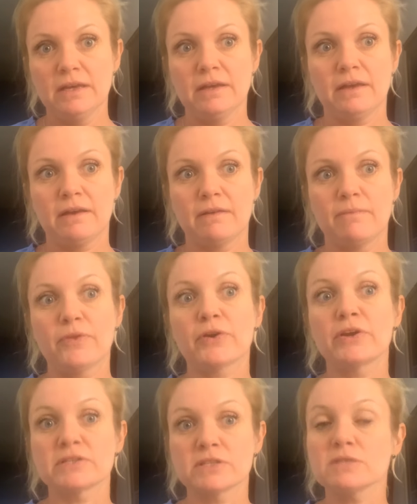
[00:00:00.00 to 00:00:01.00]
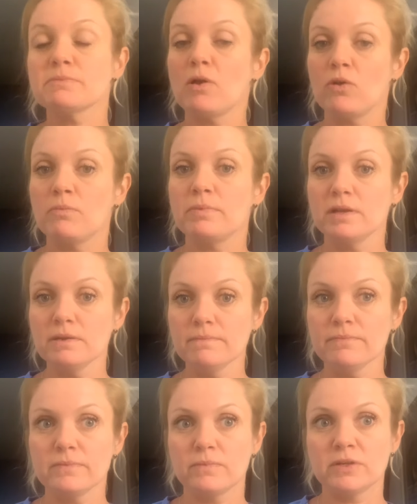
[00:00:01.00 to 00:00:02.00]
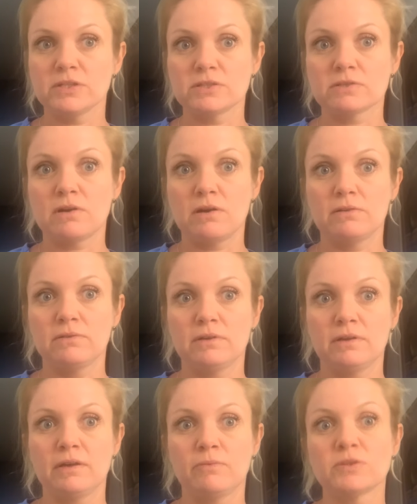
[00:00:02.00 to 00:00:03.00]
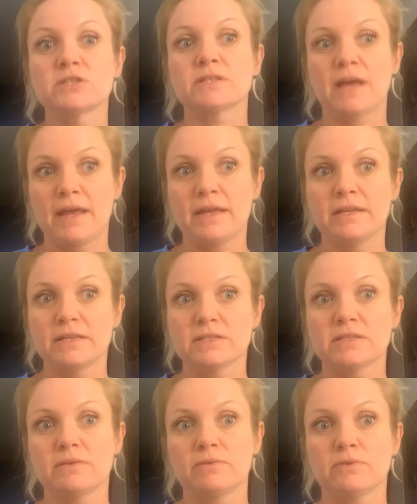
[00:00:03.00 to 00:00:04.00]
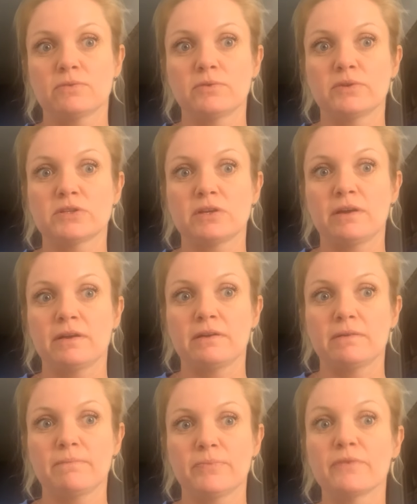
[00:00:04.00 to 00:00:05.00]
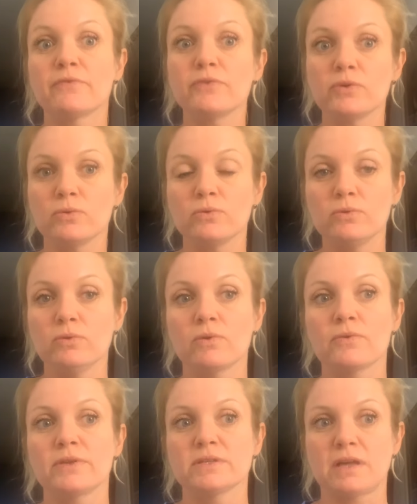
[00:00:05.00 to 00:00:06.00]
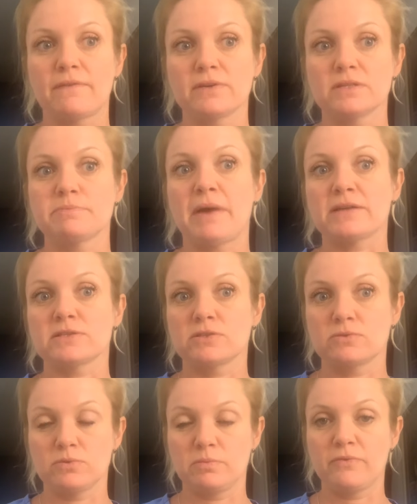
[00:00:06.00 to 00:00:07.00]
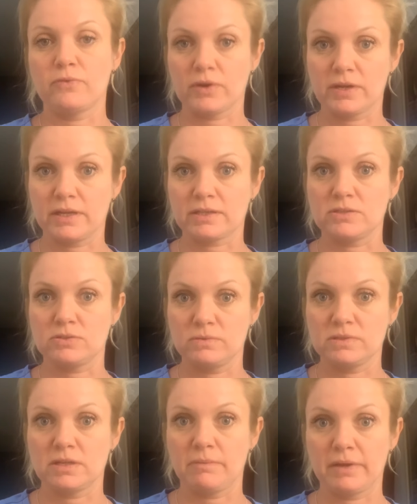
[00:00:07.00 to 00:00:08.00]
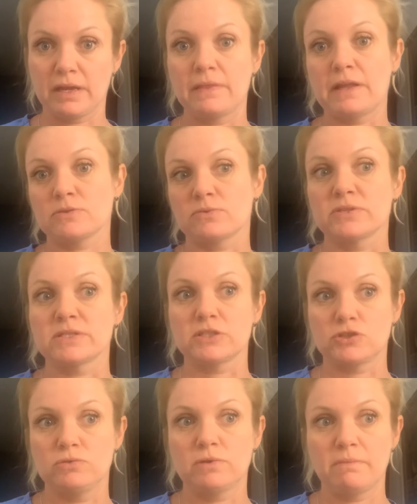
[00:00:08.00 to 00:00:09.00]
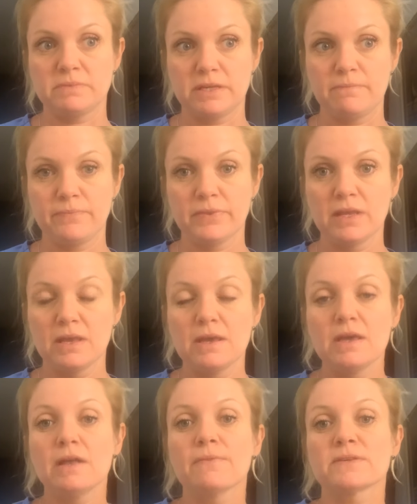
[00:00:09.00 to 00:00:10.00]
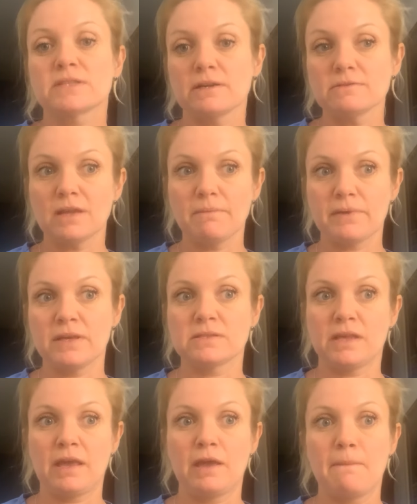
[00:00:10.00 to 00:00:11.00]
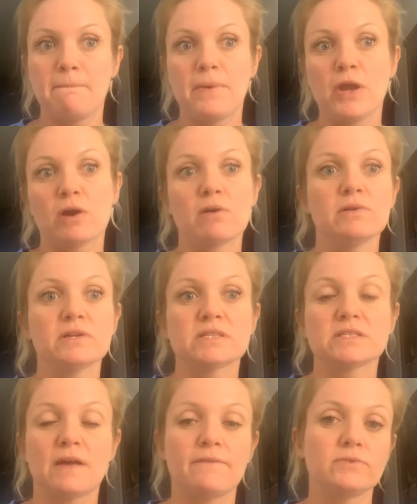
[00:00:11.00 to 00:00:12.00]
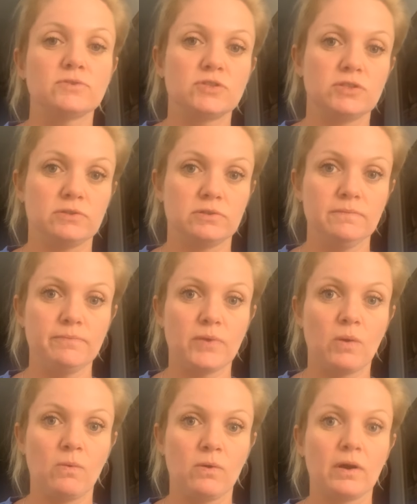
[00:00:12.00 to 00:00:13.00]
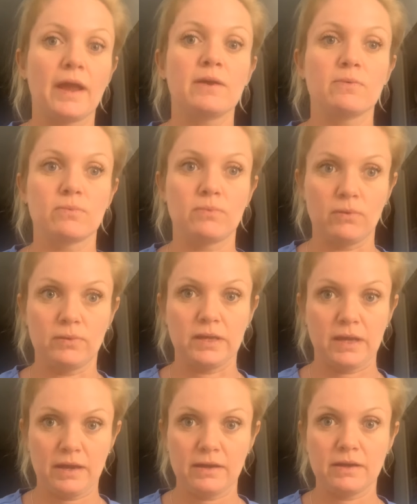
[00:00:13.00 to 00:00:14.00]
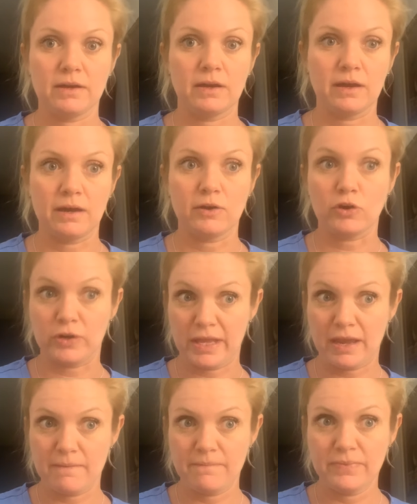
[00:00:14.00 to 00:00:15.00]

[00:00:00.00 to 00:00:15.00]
There is a small opening, which is the hiatus through which the food or the esophagus passes through before connecting to the stomach, and that's where this issue comes in. The second type is a paroesophageal or a rolling hernia.